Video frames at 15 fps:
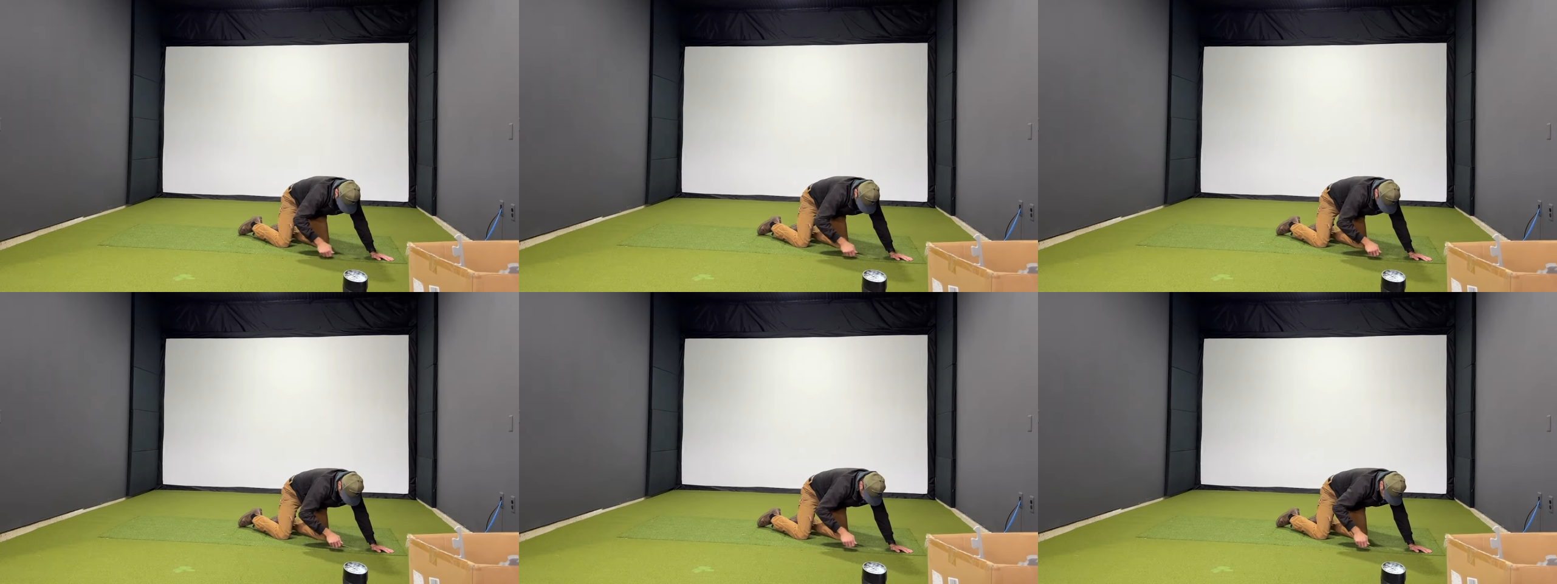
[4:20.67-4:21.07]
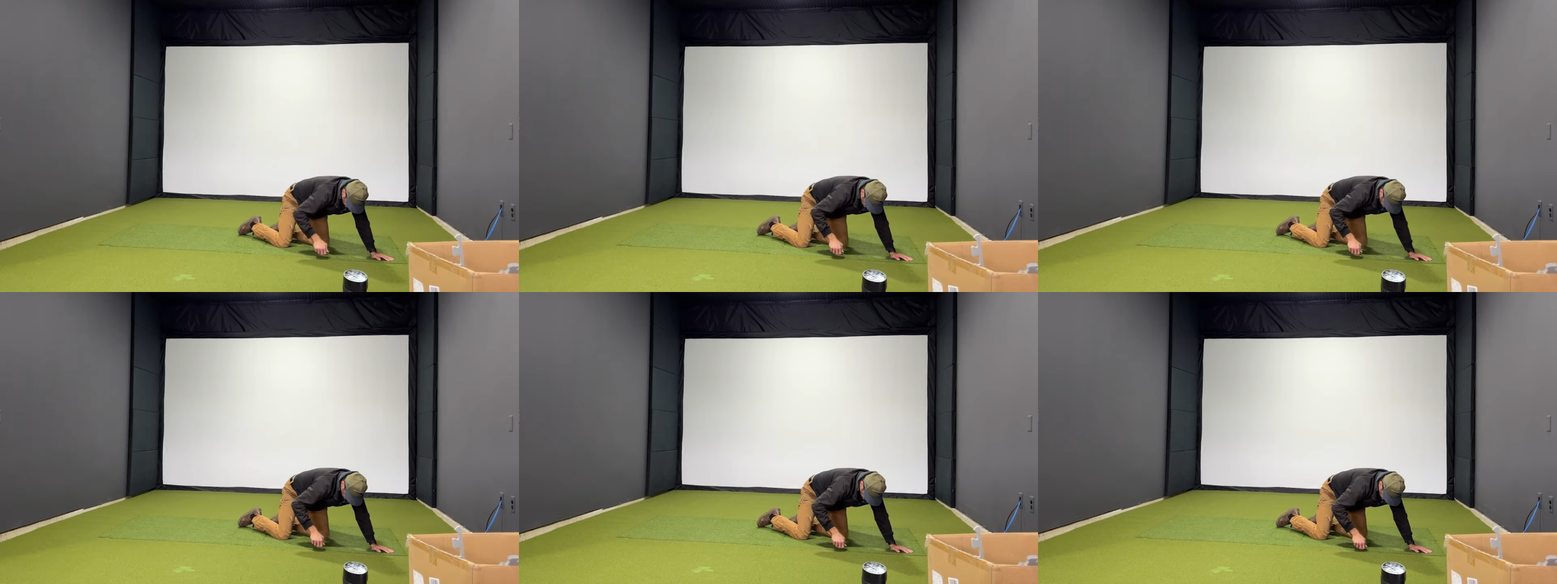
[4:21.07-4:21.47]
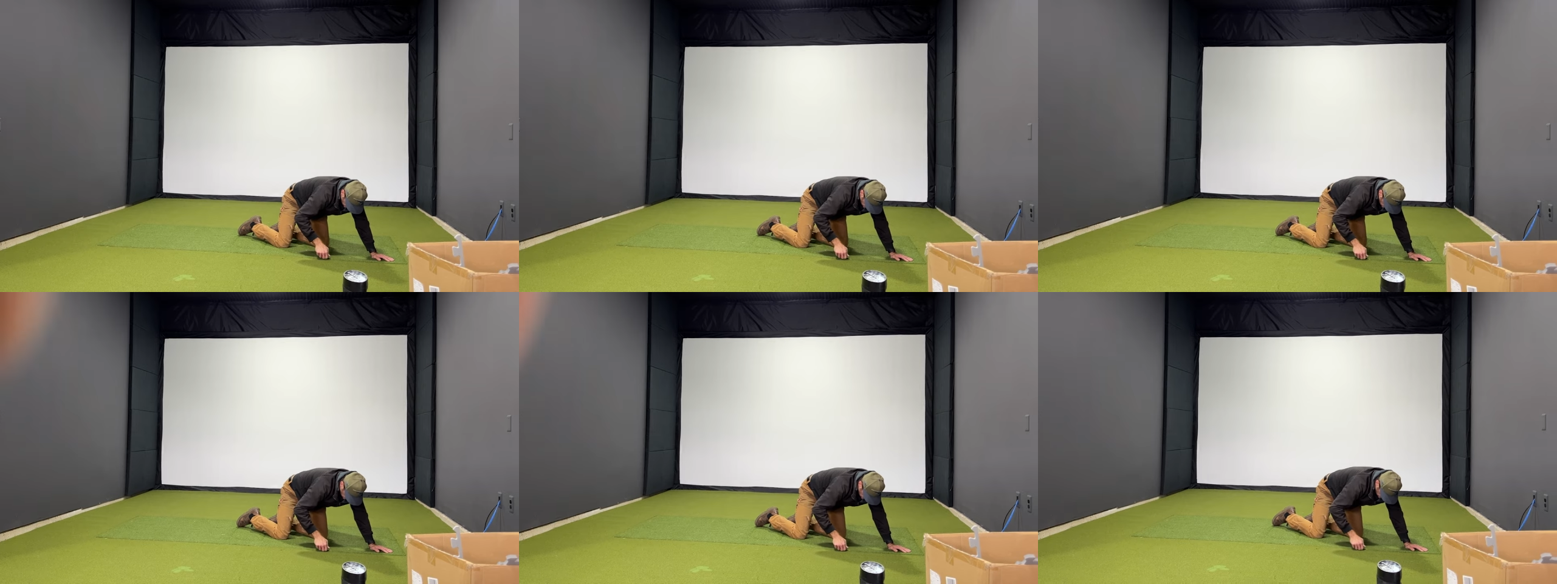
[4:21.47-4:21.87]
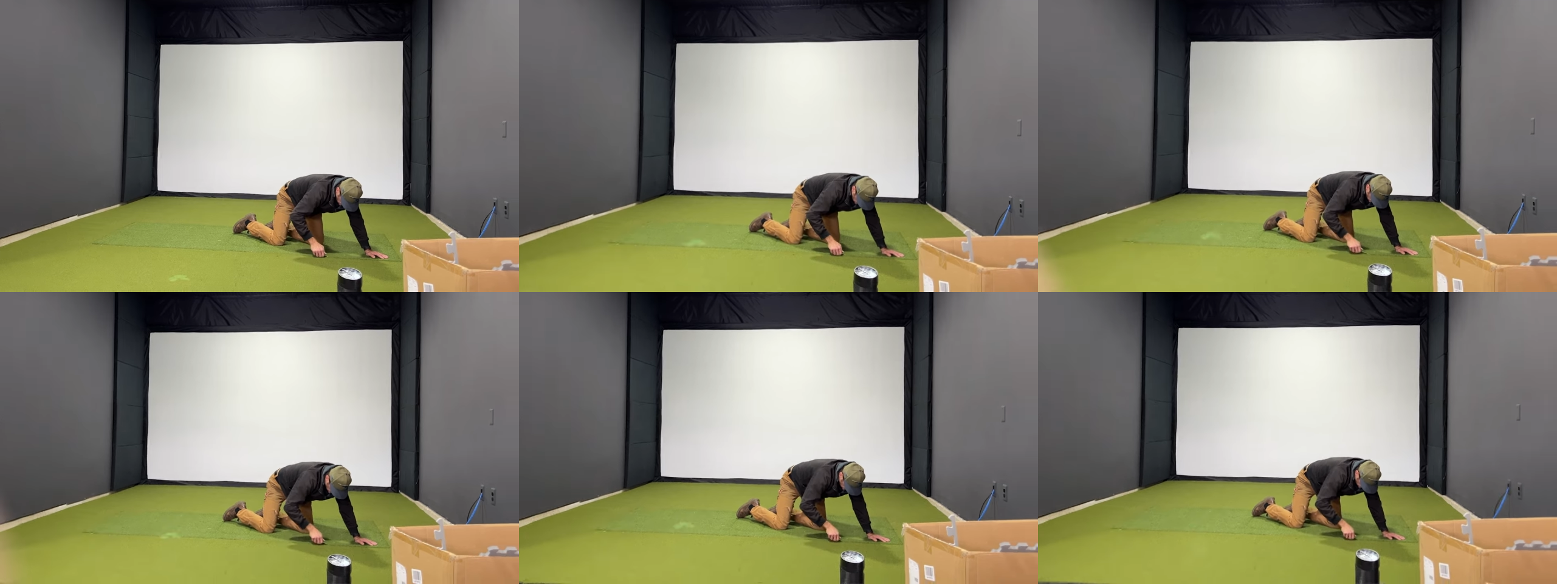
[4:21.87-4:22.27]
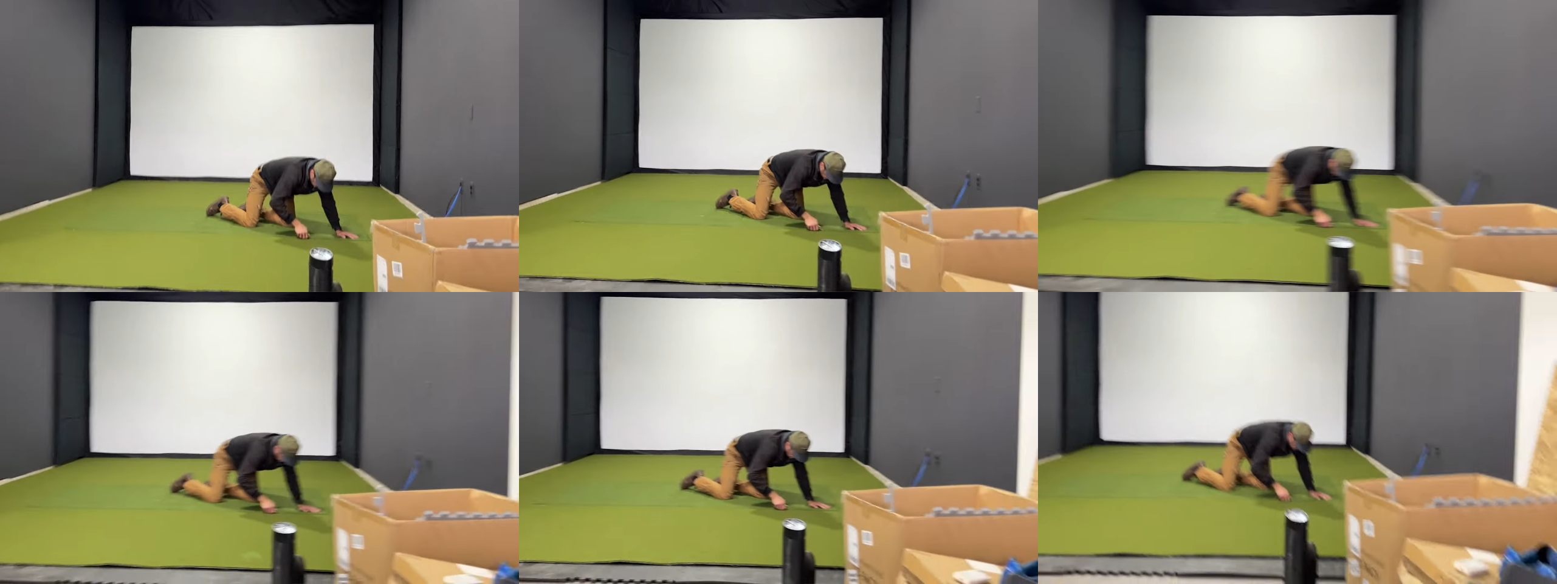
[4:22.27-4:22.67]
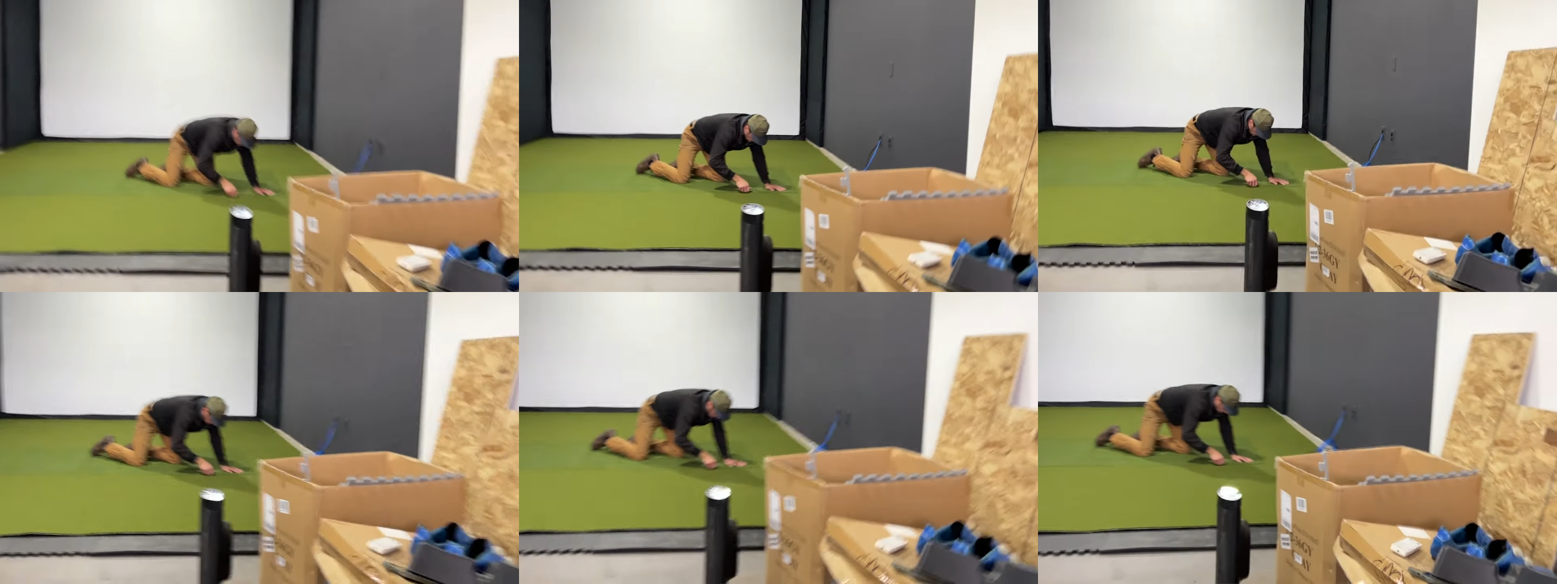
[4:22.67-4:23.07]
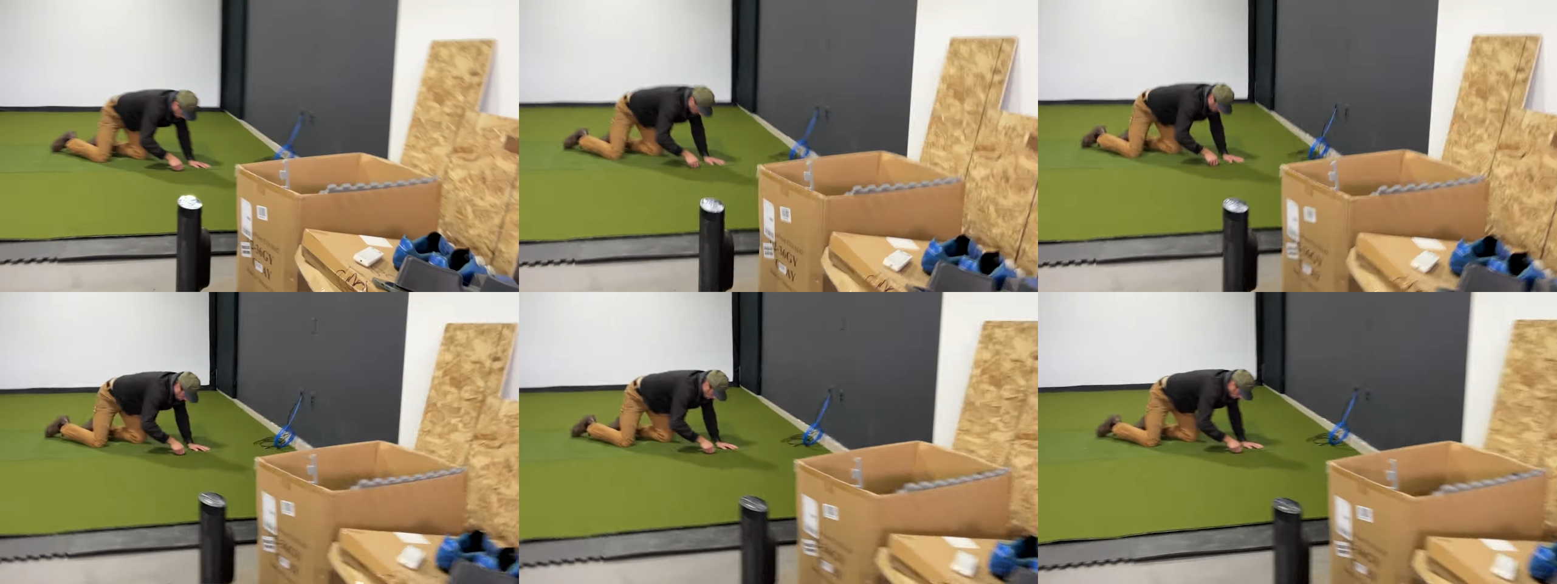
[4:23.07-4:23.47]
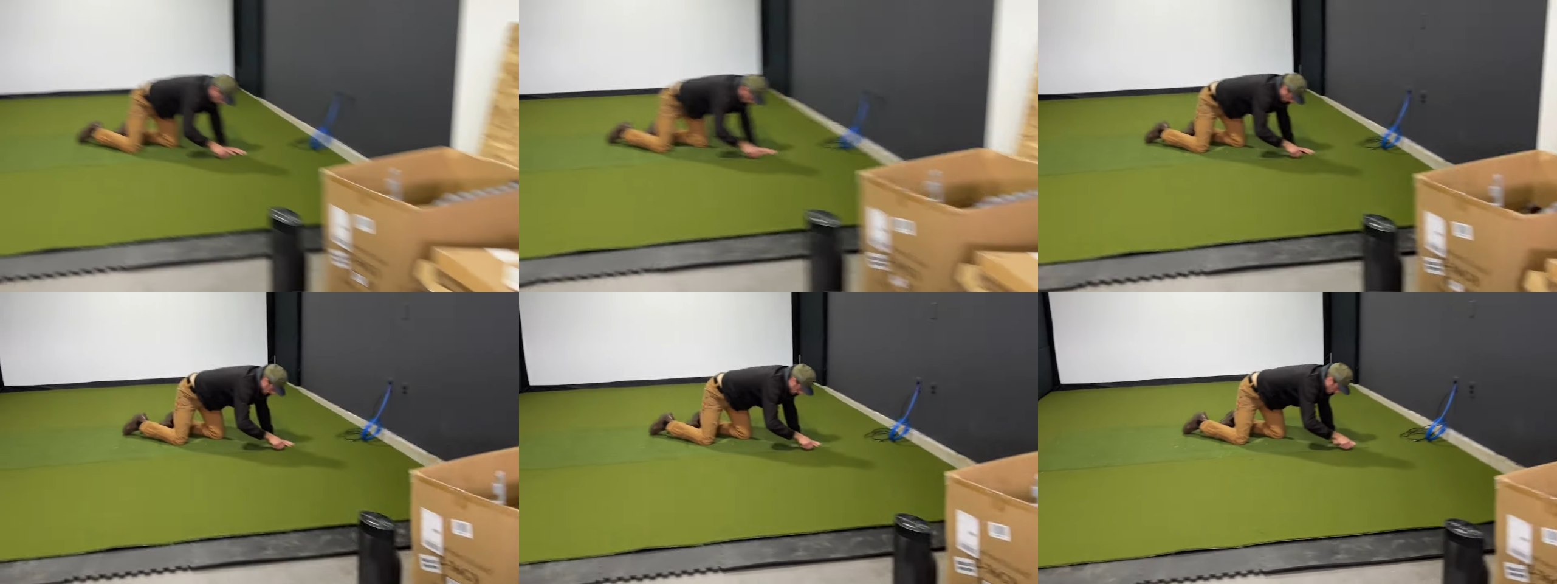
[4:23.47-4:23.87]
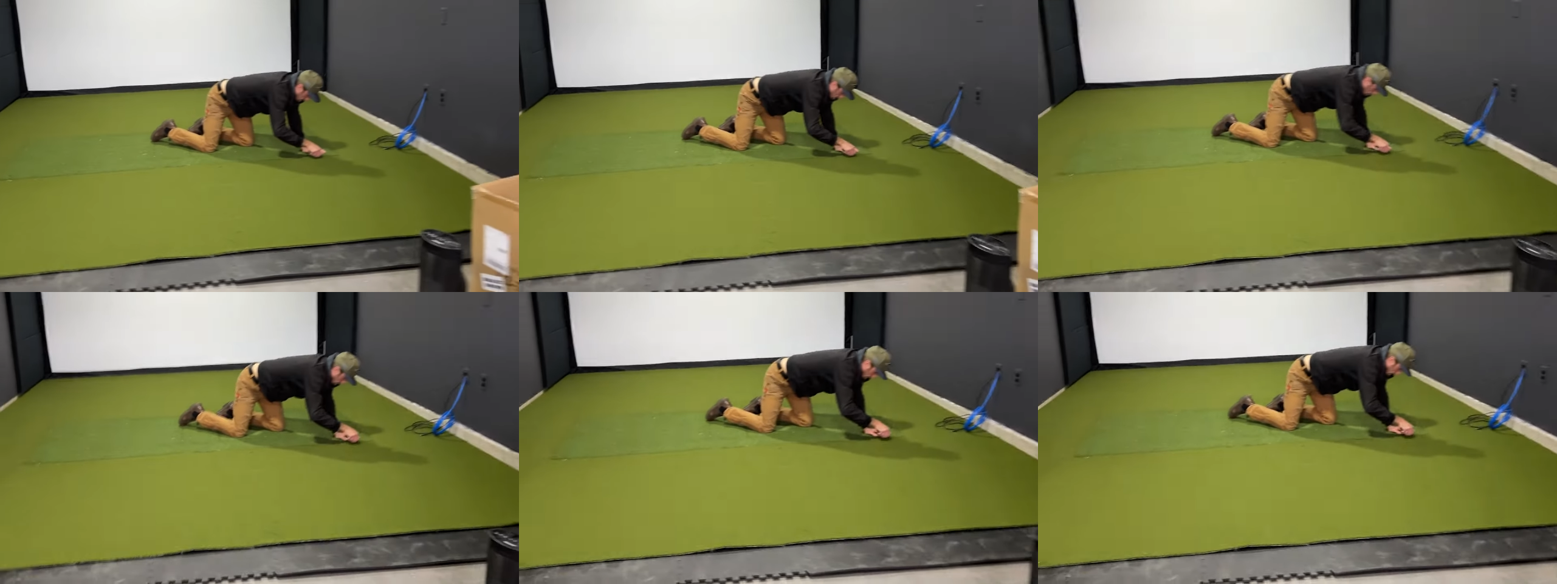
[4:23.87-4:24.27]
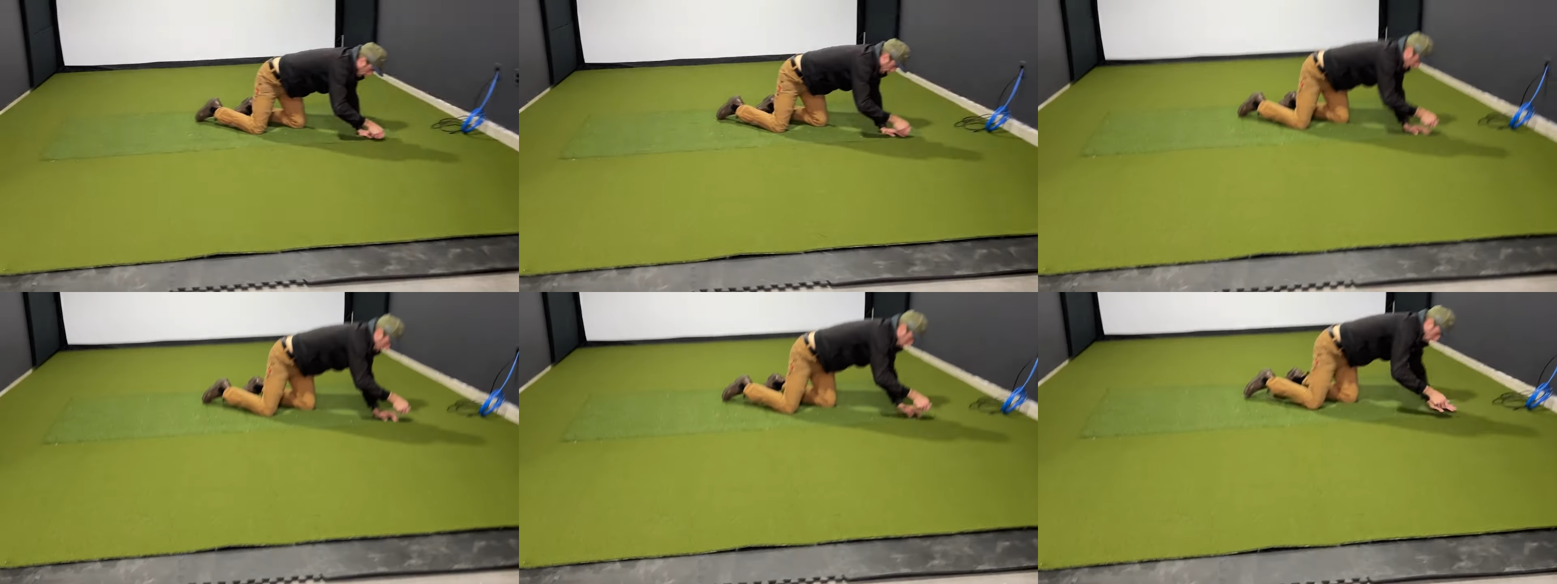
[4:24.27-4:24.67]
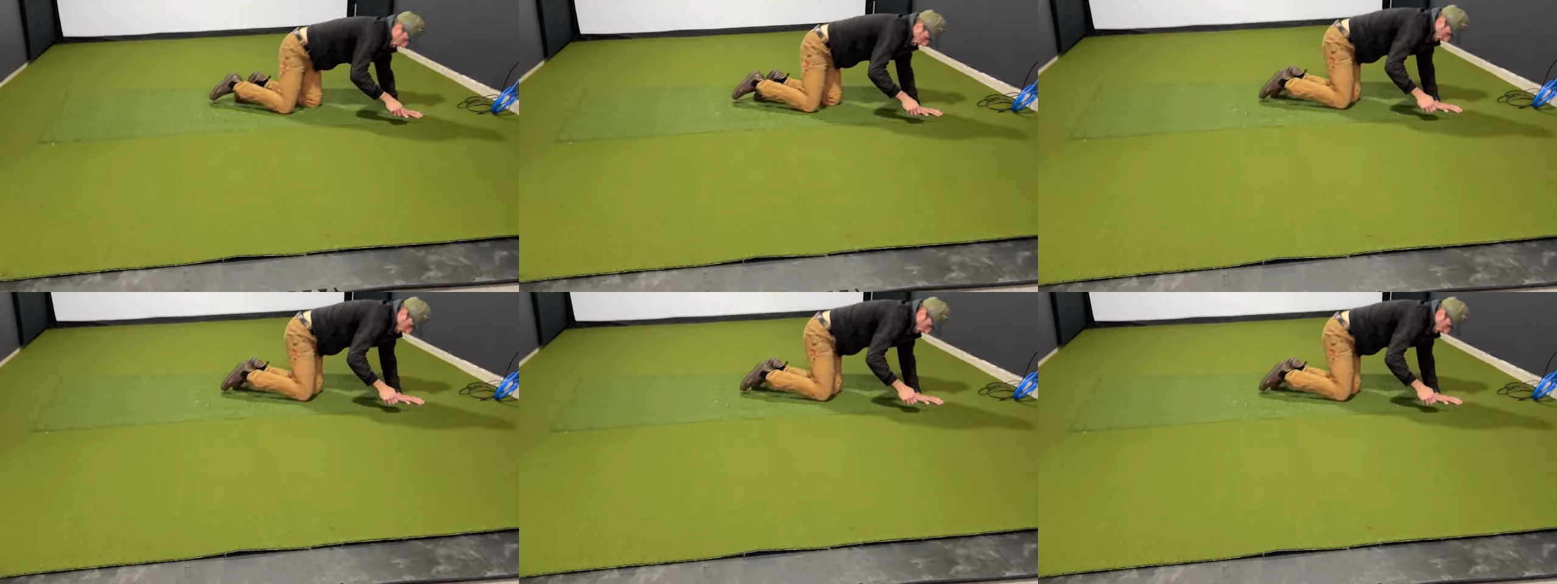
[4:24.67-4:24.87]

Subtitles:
[unreadable: no face in view]